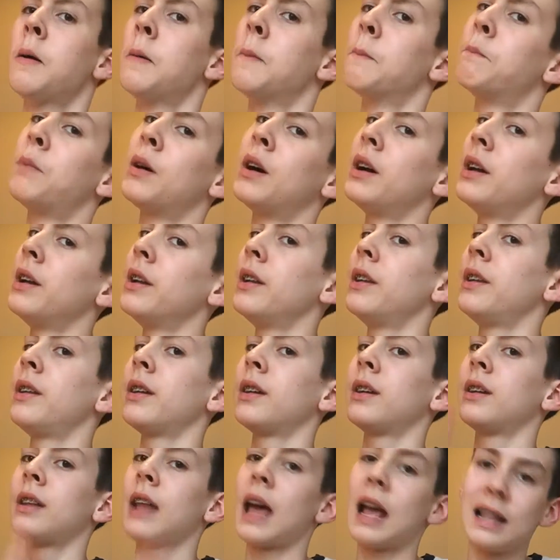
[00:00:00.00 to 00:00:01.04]
but
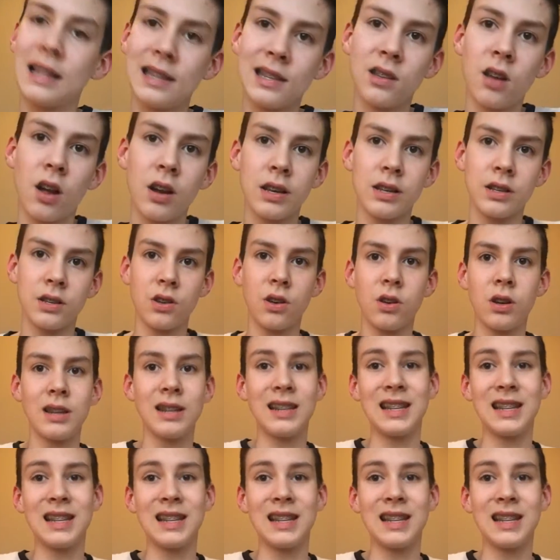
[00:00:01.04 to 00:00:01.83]
that's not as good as